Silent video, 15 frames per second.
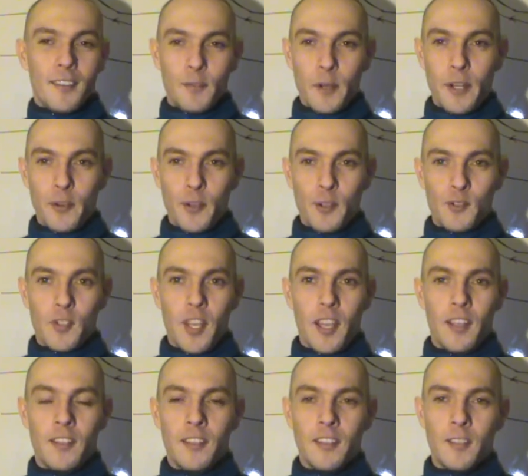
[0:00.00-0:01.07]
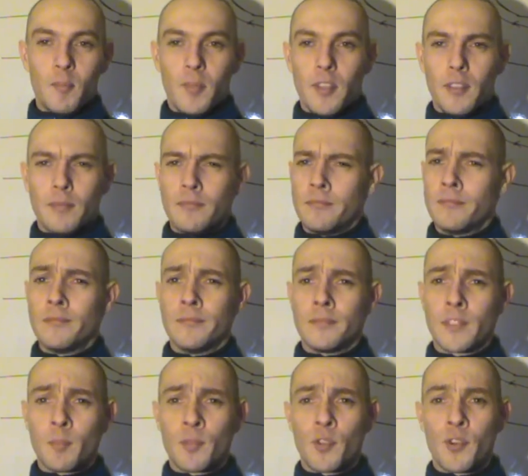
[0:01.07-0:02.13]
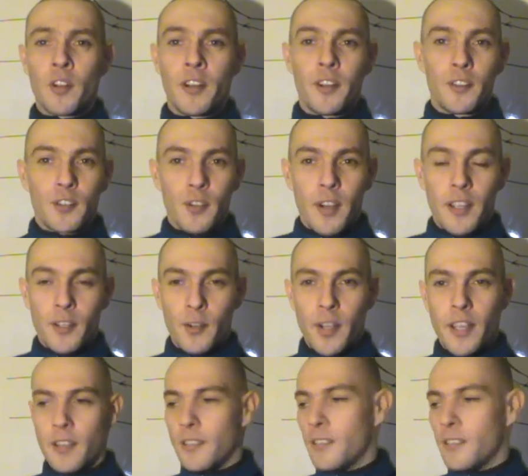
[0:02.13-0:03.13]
Radio goes dead. I'm thinking, something's going on here, so I go ahead